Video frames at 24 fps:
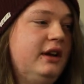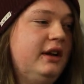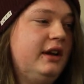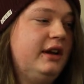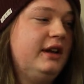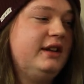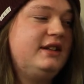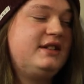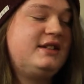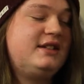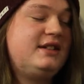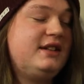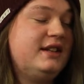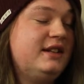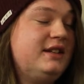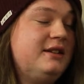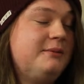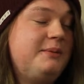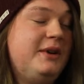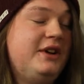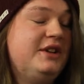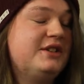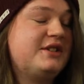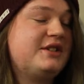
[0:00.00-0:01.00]
it
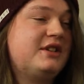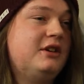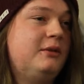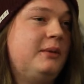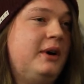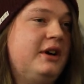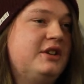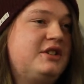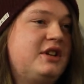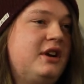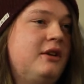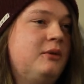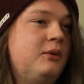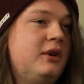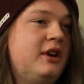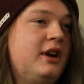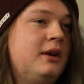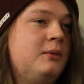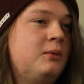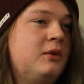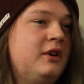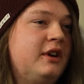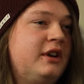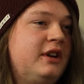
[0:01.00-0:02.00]
depends so much on what
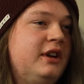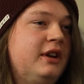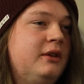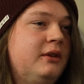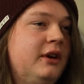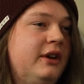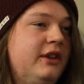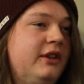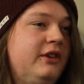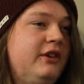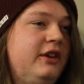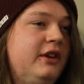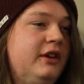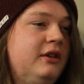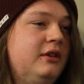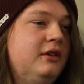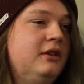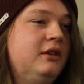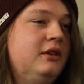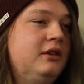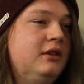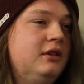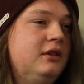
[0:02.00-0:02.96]
I'm working with too.